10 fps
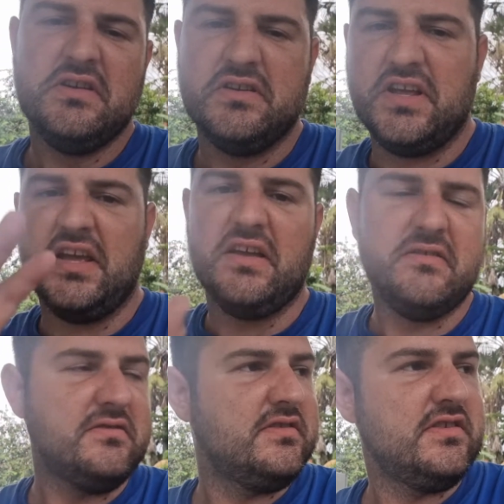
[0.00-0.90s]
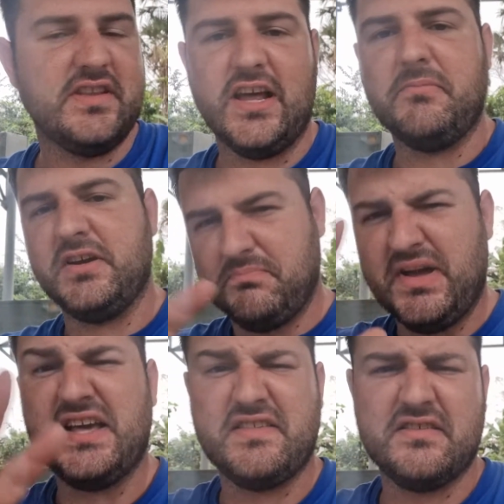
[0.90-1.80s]
The salamat
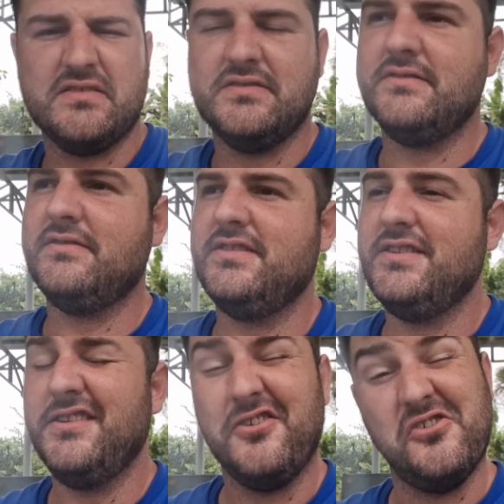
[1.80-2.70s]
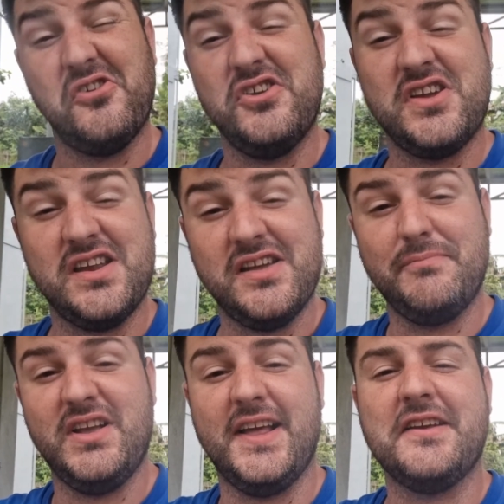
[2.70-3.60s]
pass, Or you can uh,
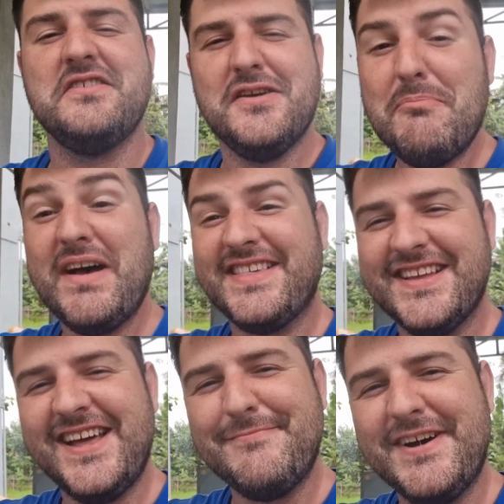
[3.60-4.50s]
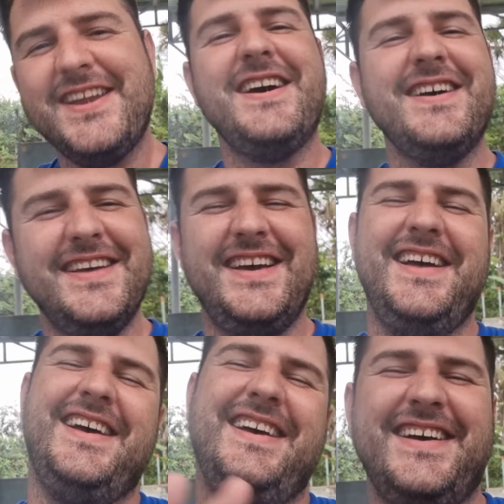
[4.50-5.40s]
be like, salamat
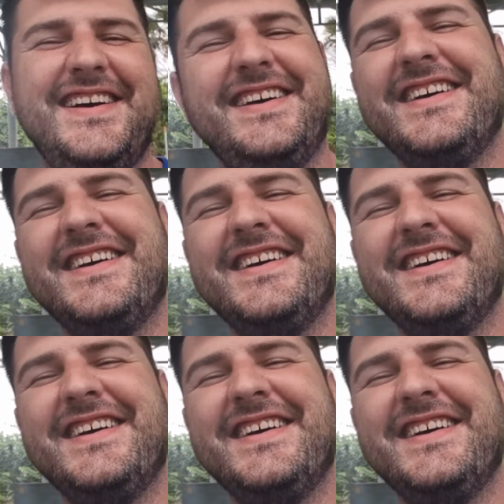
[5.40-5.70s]
ha.